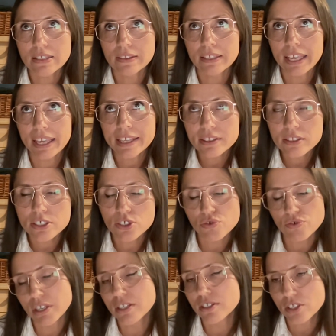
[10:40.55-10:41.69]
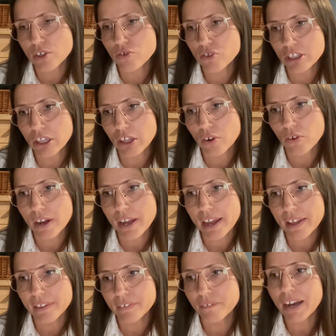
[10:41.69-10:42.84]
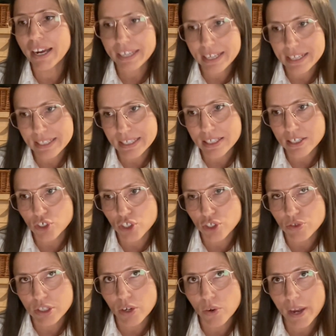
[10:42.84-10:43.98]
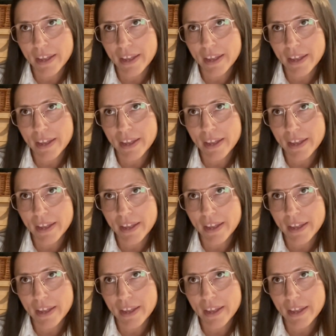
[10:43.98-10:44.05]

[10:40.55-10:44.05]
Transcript: the industry is so slow and the finances are so slow,